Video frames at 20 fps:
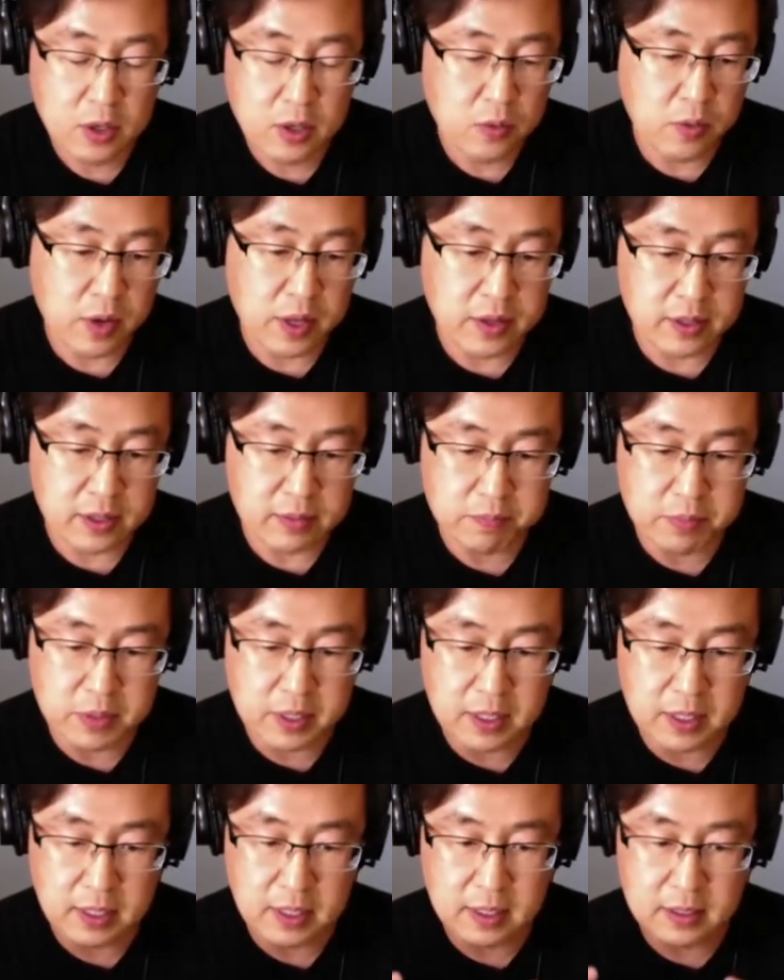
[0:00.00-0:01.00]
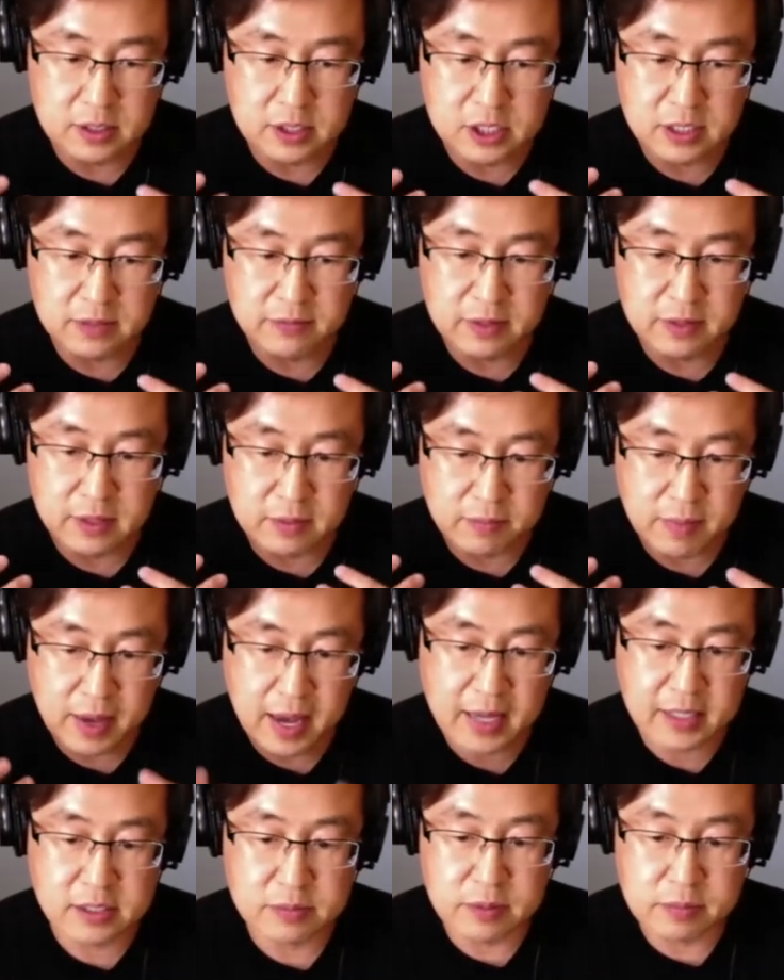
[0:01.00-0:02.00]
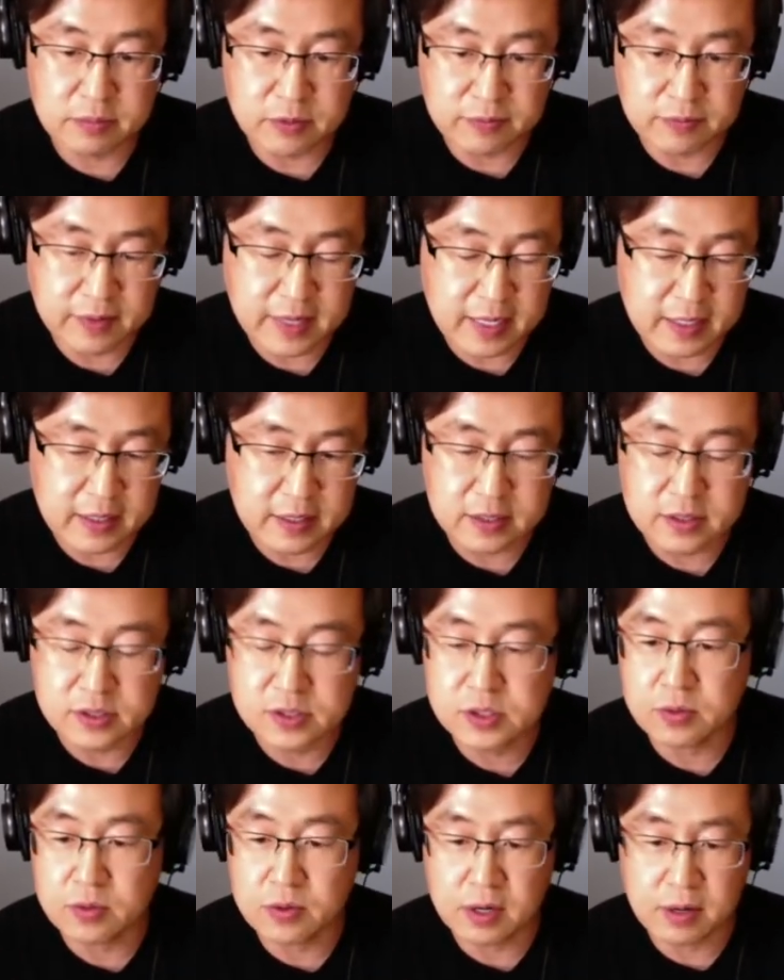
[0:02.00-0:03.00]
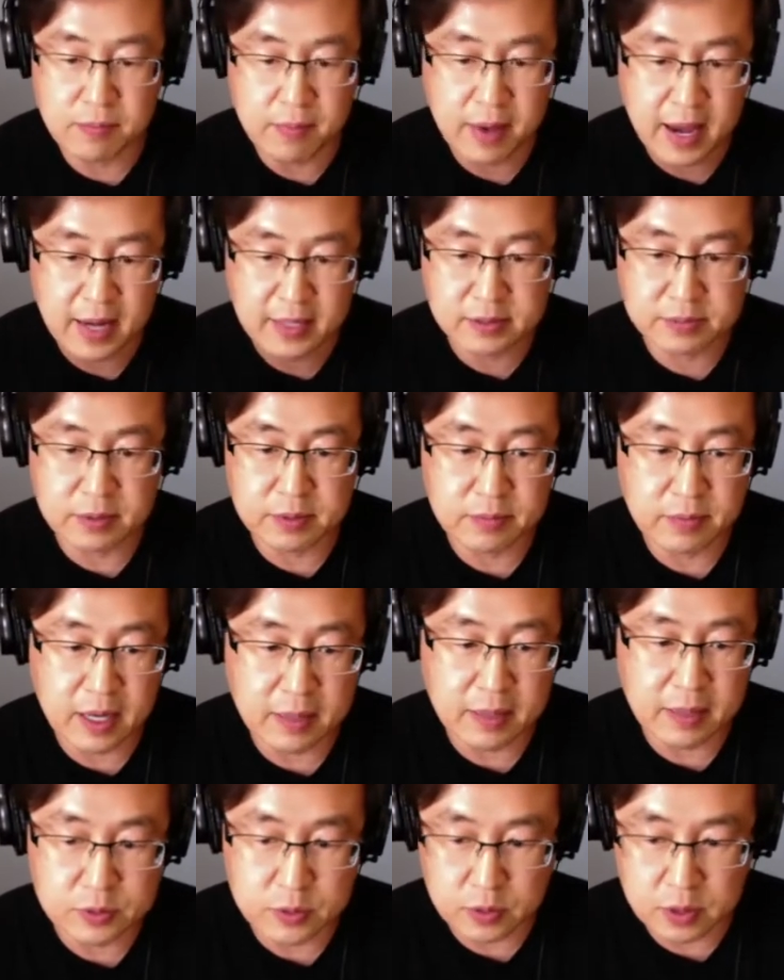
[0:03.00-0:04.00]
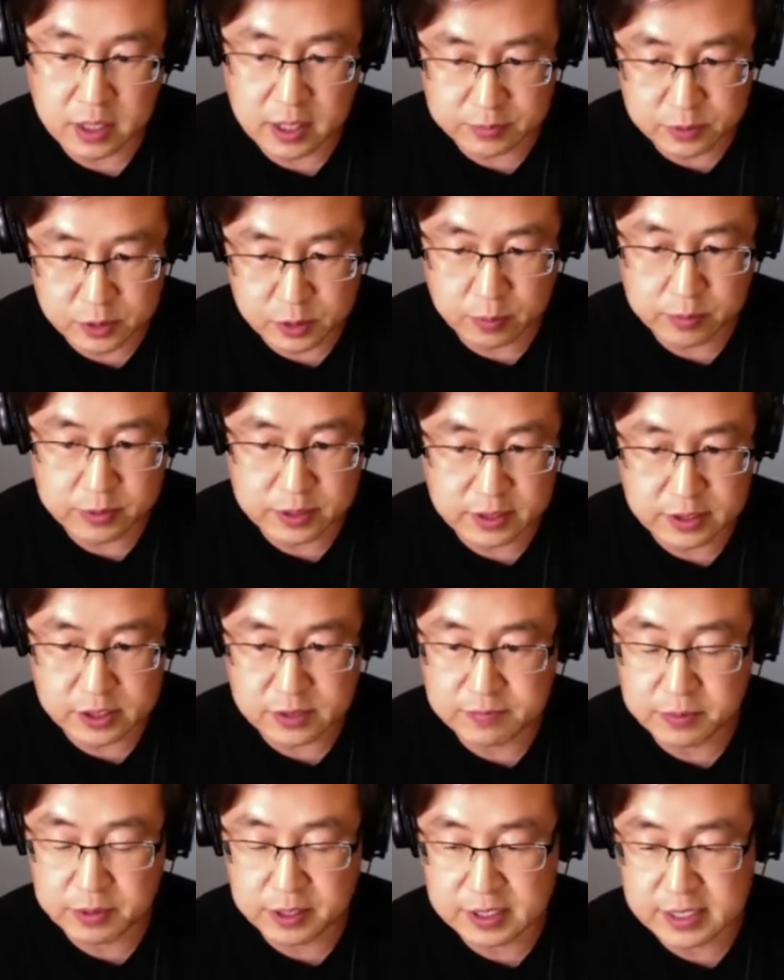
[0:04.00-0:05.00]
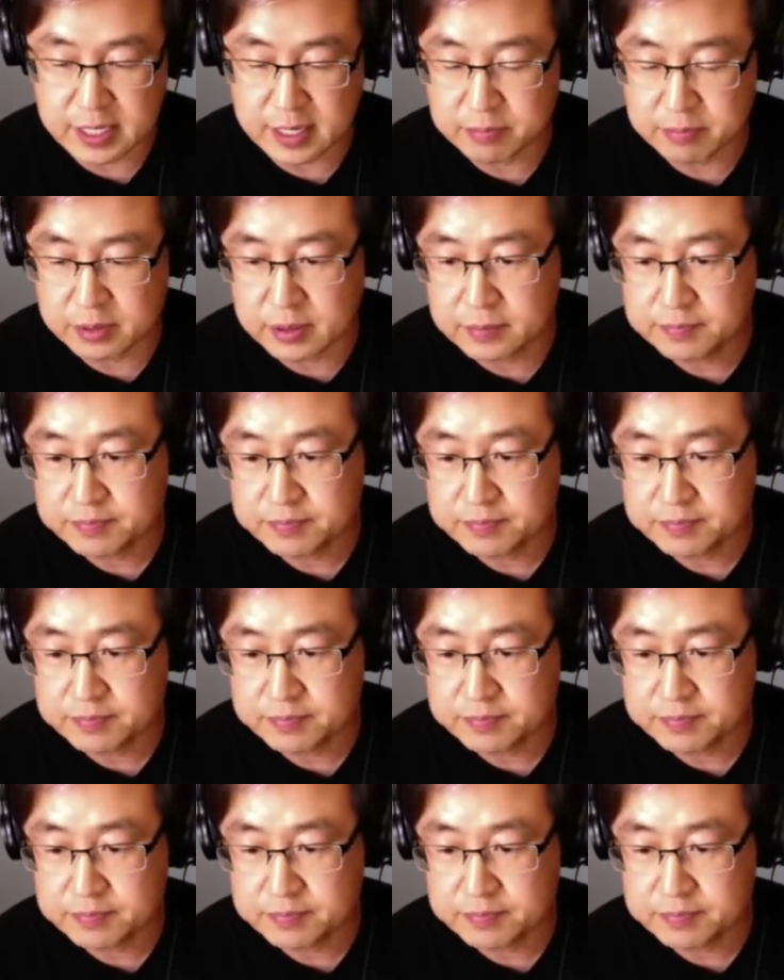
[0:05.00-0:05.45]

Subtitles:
whether it be achieving the maximum reflectance or maximum absorptance, for example.